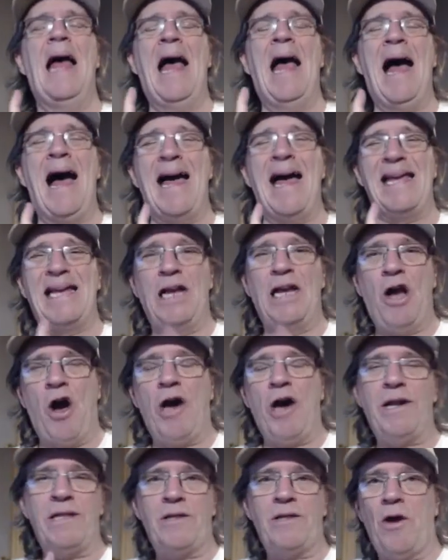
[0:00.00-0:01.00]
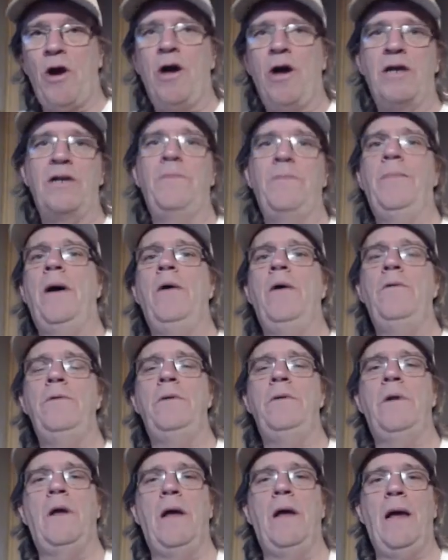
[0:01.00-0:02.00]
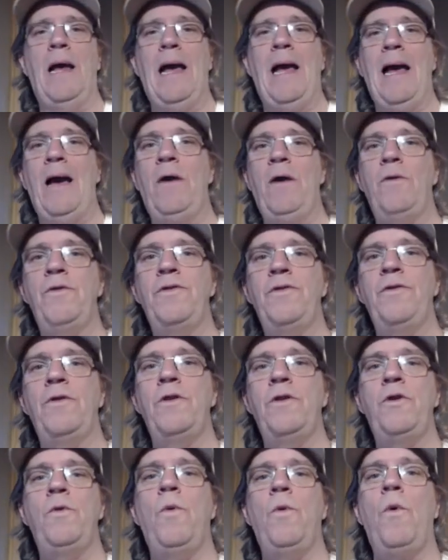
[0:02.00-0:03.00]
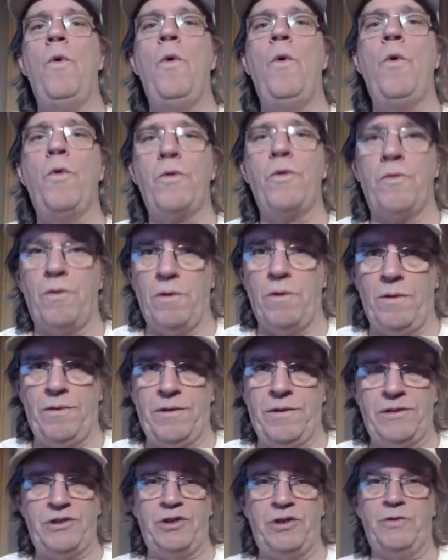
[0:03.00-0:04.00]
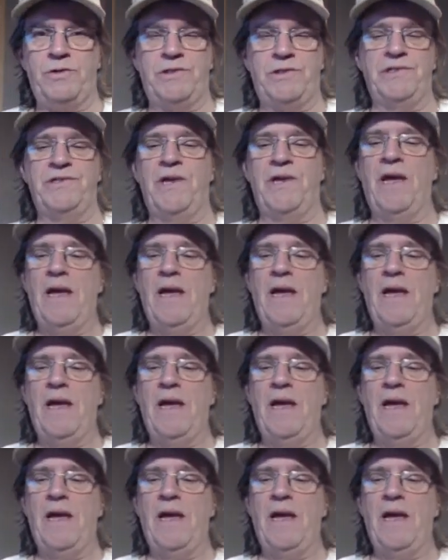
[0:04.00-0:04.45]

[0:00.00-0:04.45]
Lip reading: I gotta talk about how you order the juices.